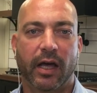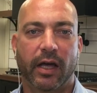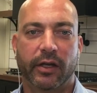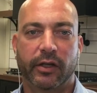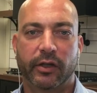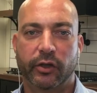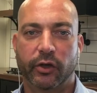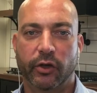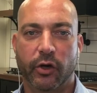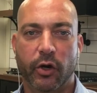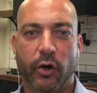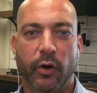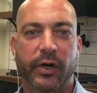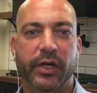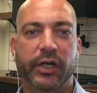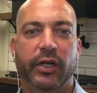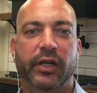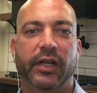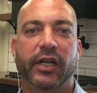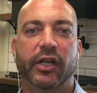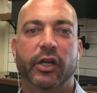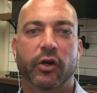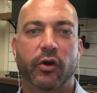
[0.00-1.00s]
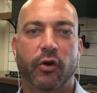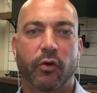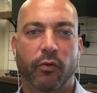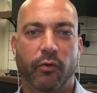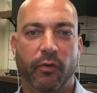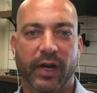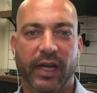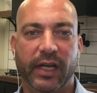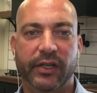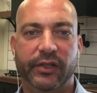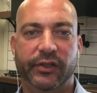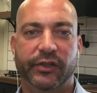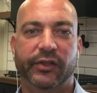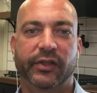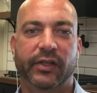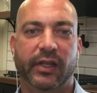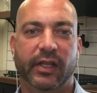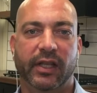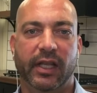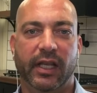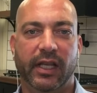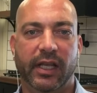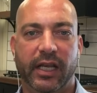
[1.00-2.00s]
you're going to increase
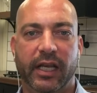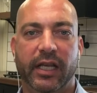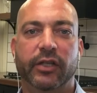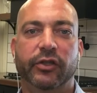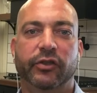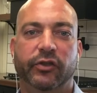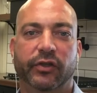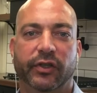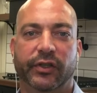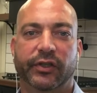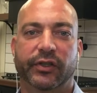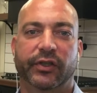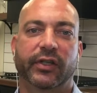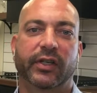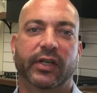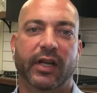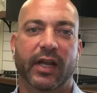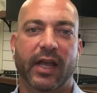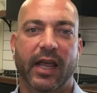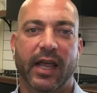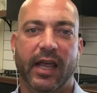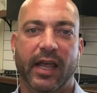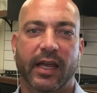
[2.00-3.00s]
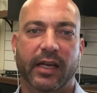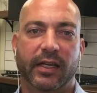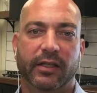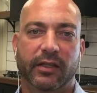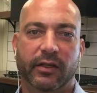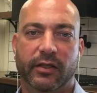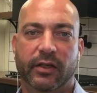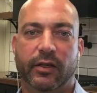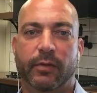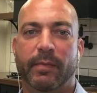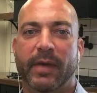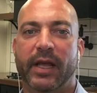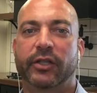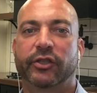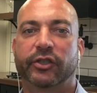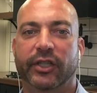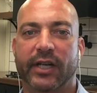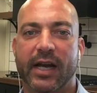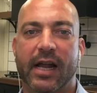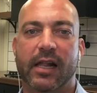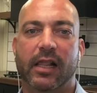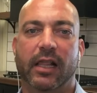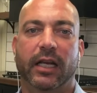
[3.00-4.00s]
the interest and
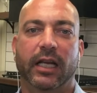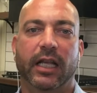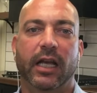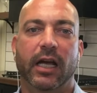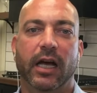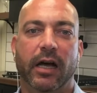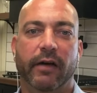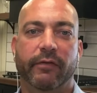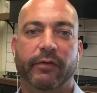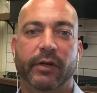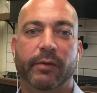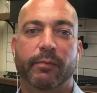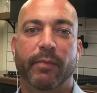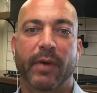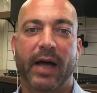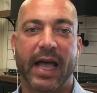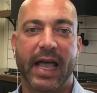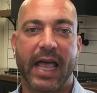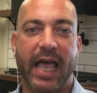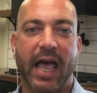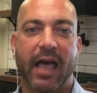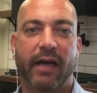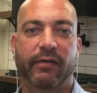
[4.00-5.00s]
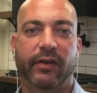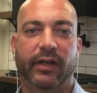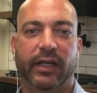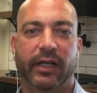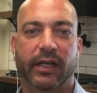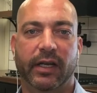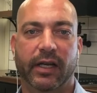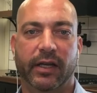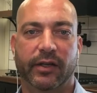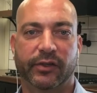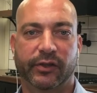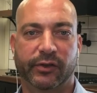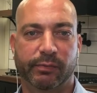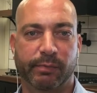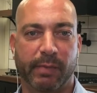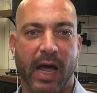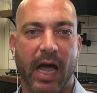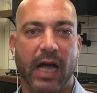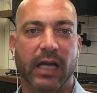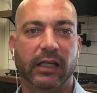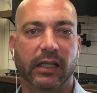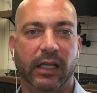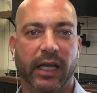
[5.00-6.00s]
dimensionality of it by having a
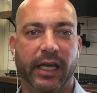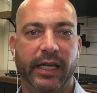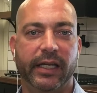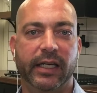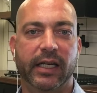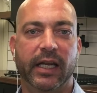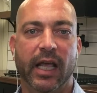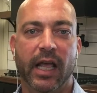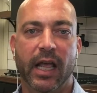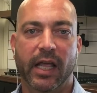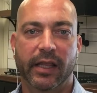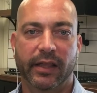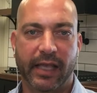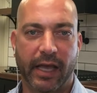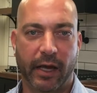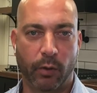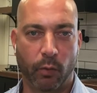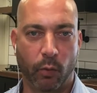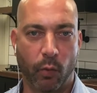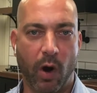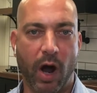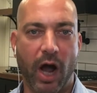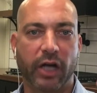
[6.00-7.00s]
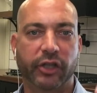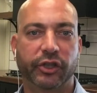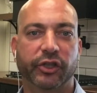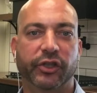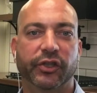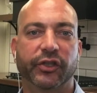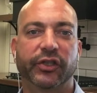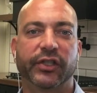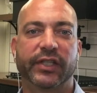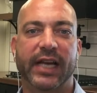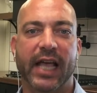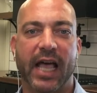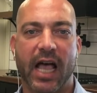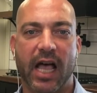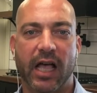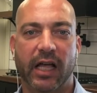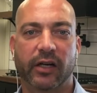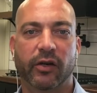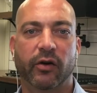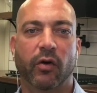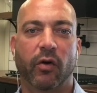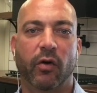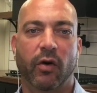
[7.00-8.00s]
spotlight that washes
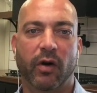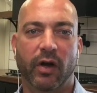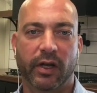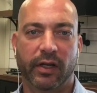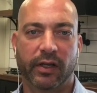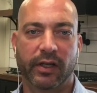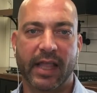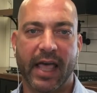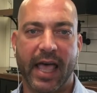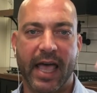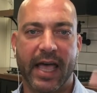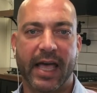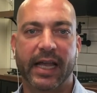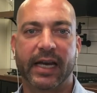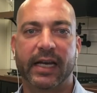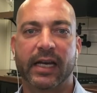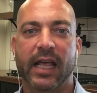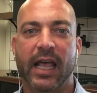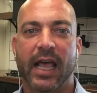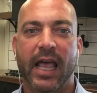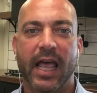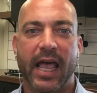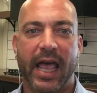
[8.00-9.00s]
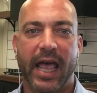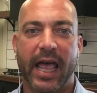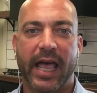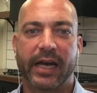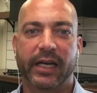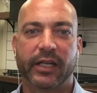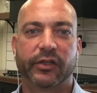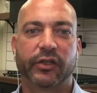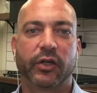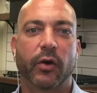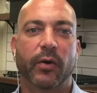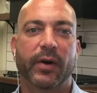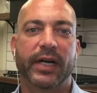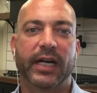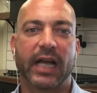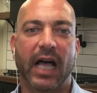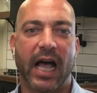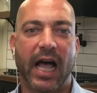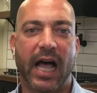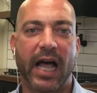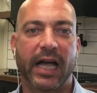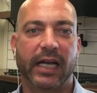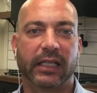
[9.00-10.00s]
down on that, and it's going to
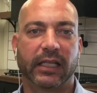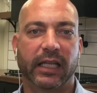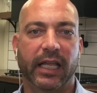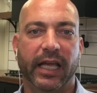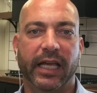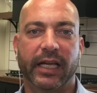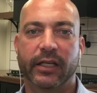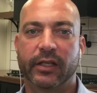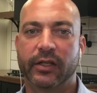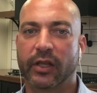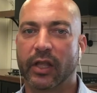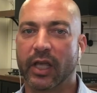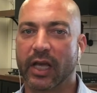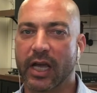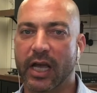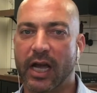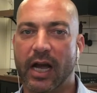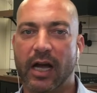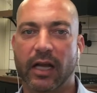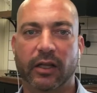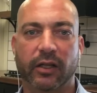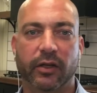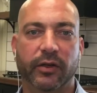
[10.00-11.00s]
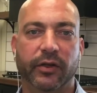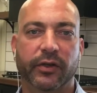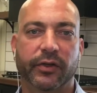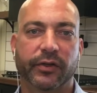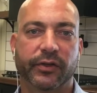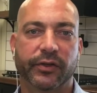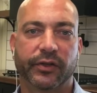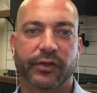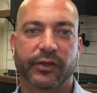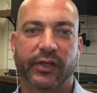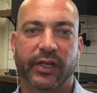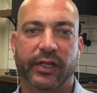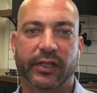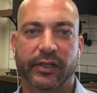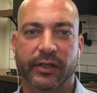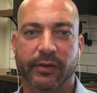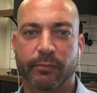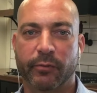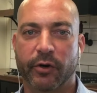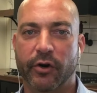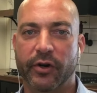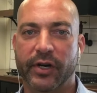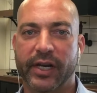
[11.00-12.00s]
highlight the colors and
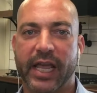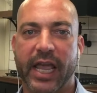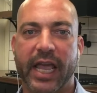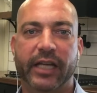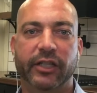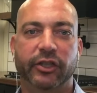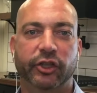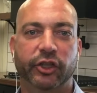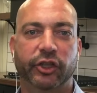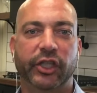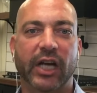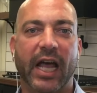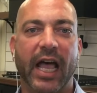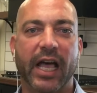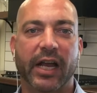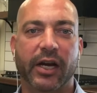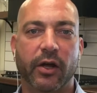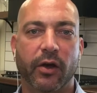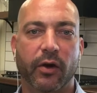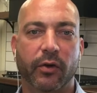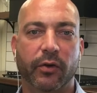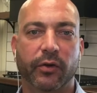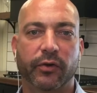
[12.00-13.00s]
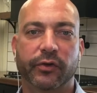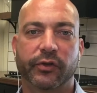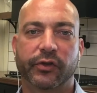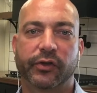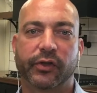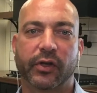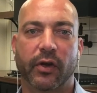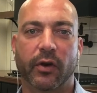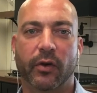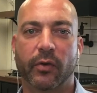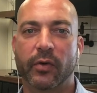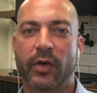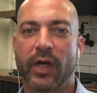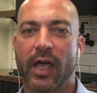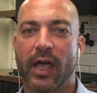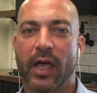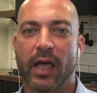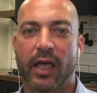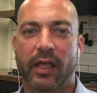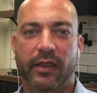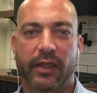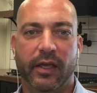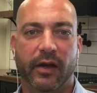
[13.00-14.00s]
create shadows. So
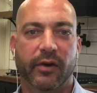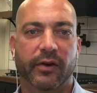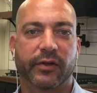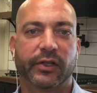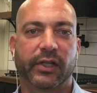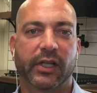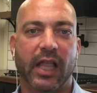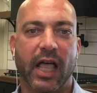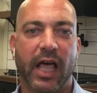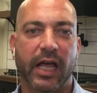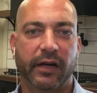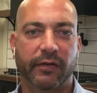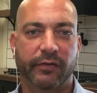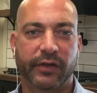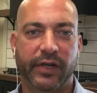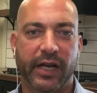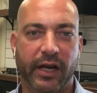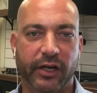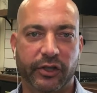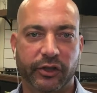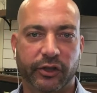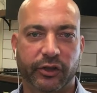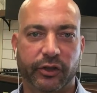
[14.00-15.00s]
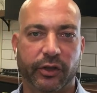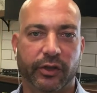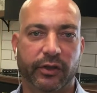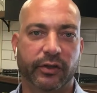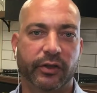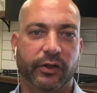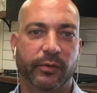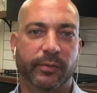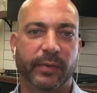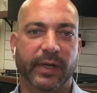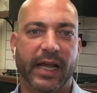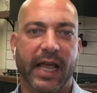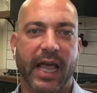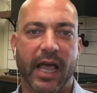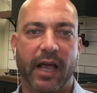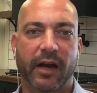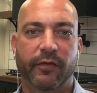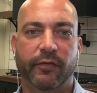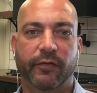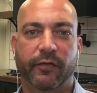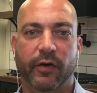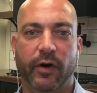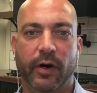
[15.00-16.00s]
there's a lot of texture to be
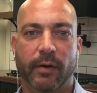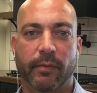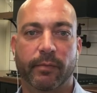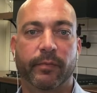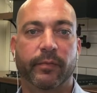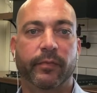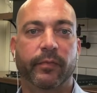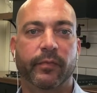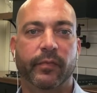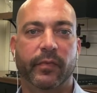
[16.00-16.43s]
had from